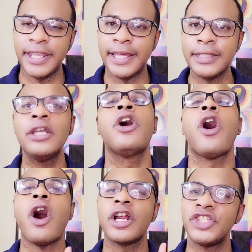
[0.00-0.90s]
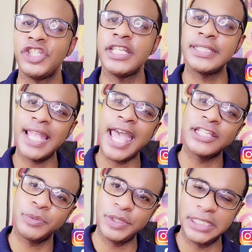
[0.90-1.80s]
Kelly, are just
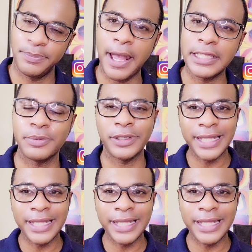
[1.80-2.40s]
as responsible.